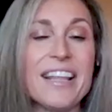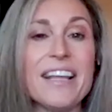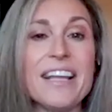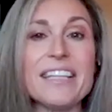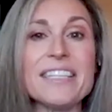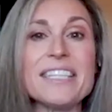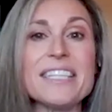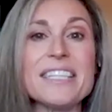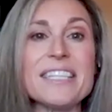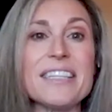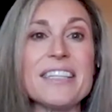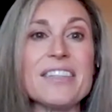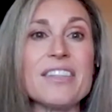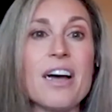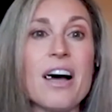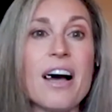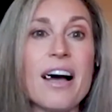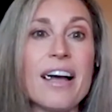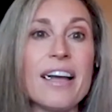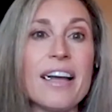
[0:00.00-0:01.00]
It's
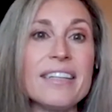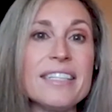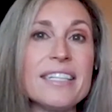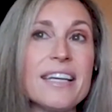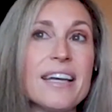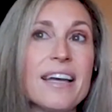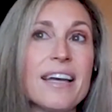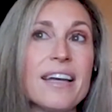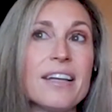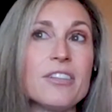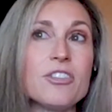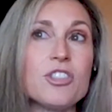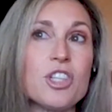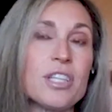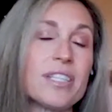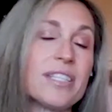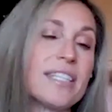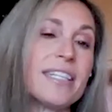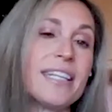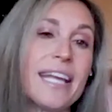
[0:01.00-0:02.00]
not
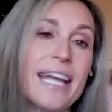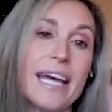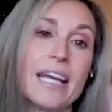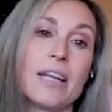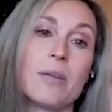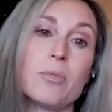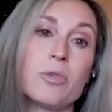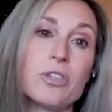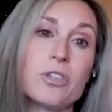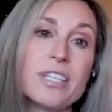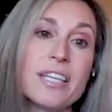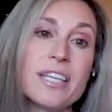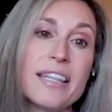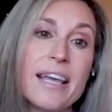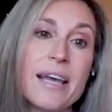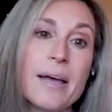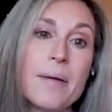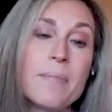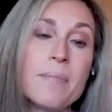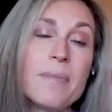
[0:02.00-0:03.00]
just an animal to
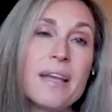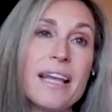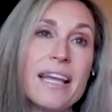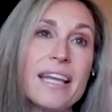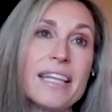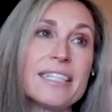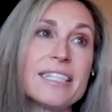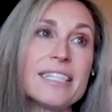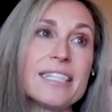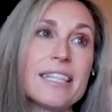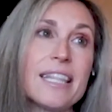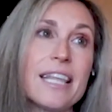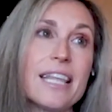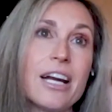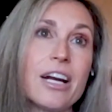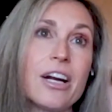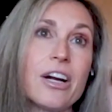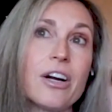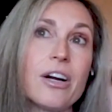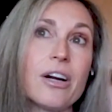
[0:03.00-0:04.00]
them. It's
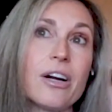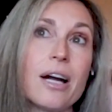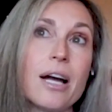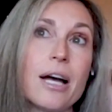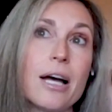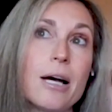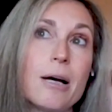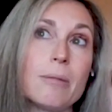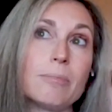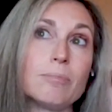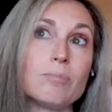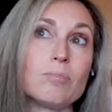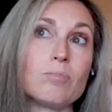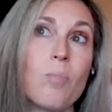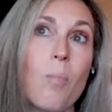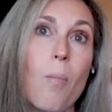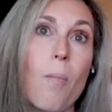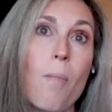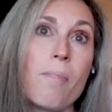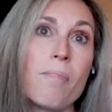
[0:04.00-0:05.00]
their,
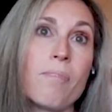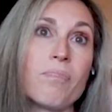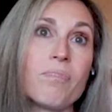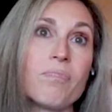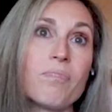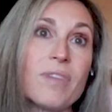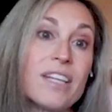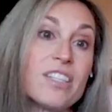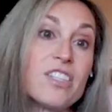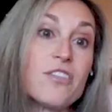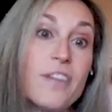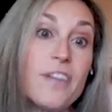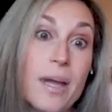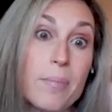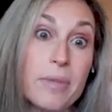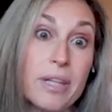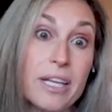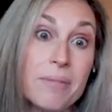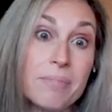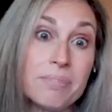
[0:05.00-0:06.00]
it's
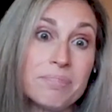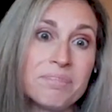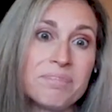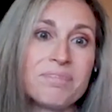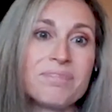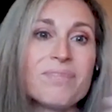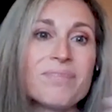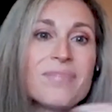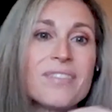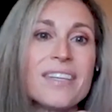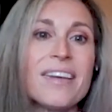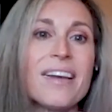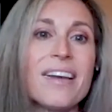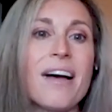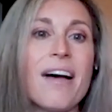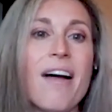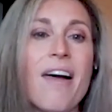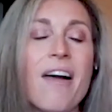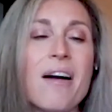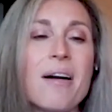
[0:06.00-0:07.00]
family.
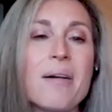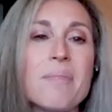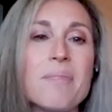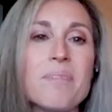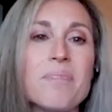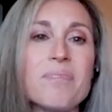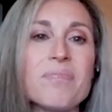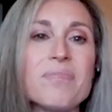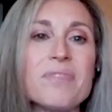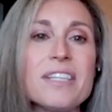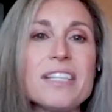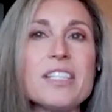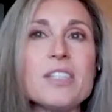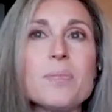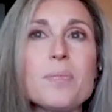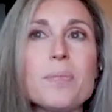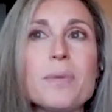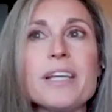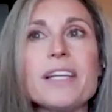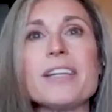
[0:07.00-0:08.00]

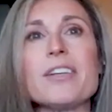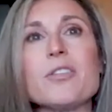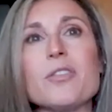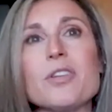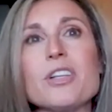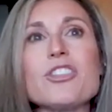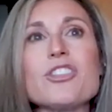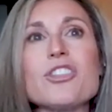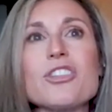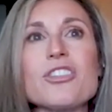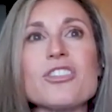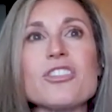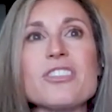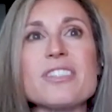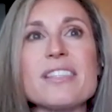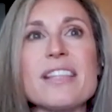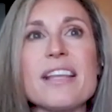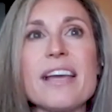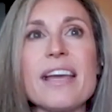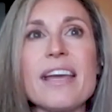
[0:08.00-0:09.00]
These big
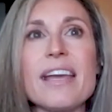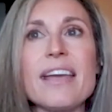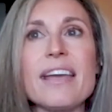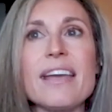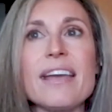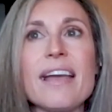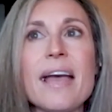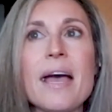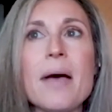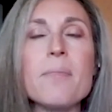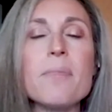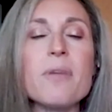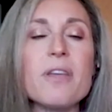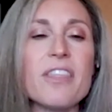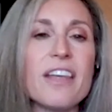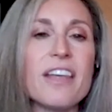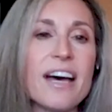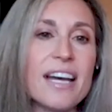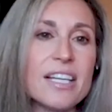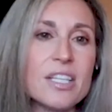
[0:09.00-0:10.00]
creatures, they
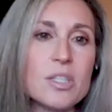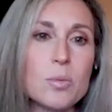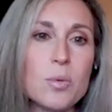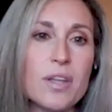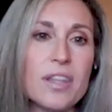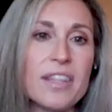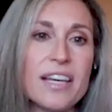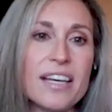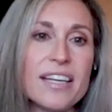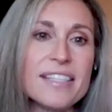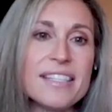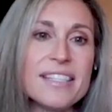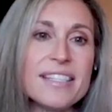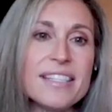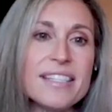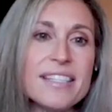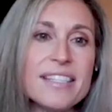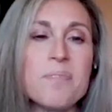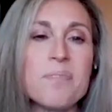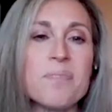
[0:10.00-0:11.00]
empathize with
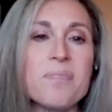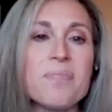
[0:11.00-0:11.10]
us.